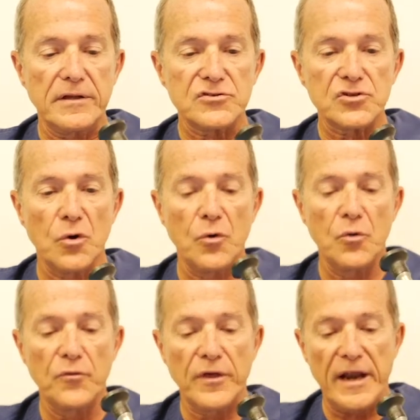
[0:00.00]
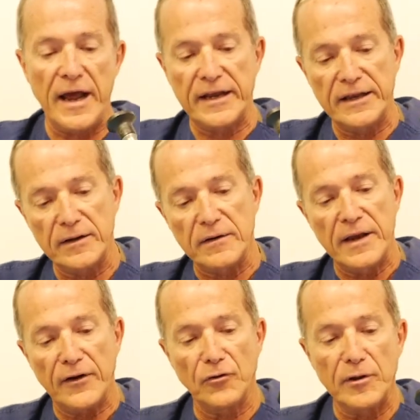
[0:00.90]
so that I can
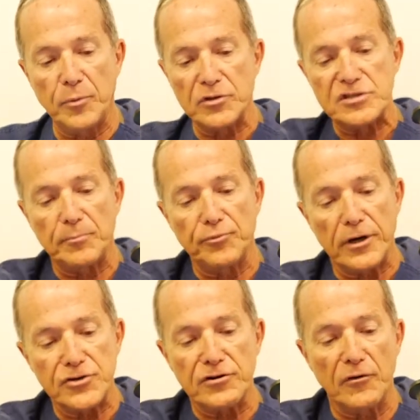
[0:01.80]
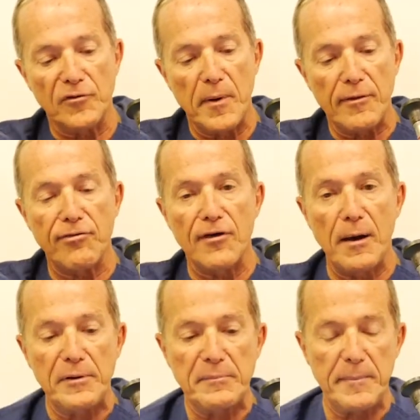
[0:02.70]
not only put some pressure on with my
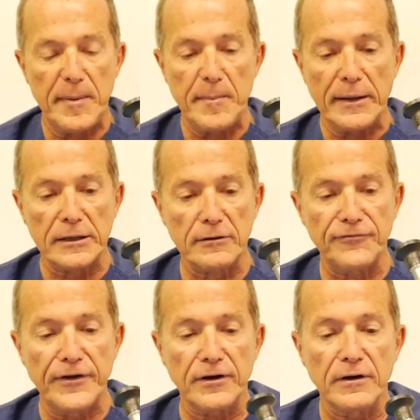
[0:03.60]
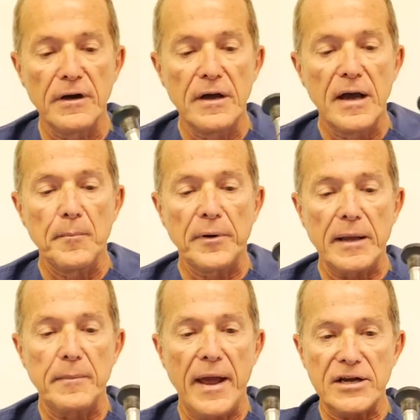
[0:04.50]
thumb and maybe my little finger, but
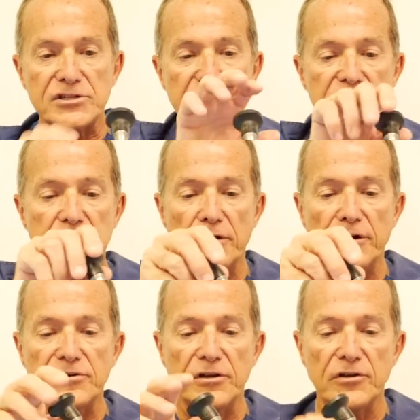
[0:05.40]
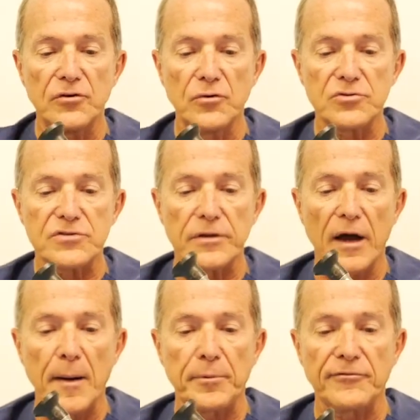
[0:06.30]
I'm actually starting to use the
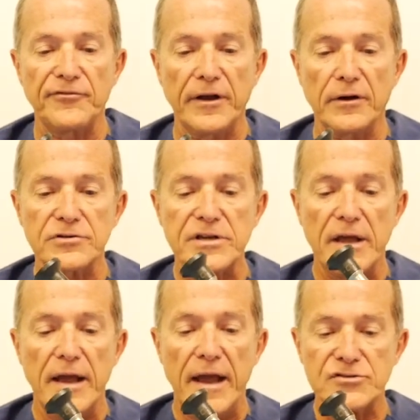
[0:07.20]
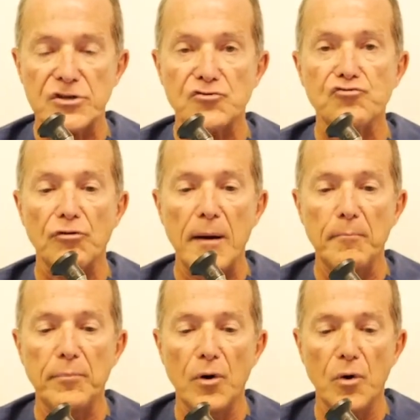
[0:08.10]
upper fingers as a
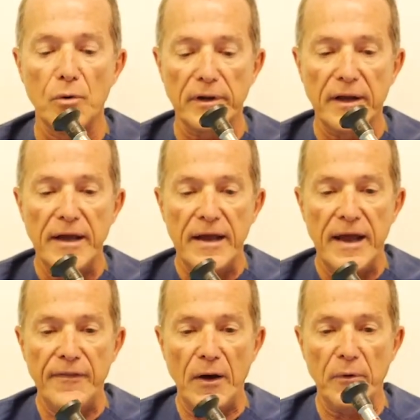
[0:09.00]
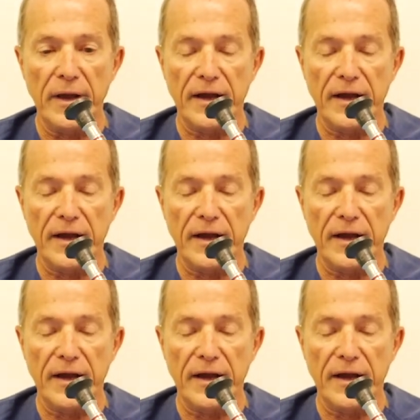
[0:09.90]
trombone. And that way I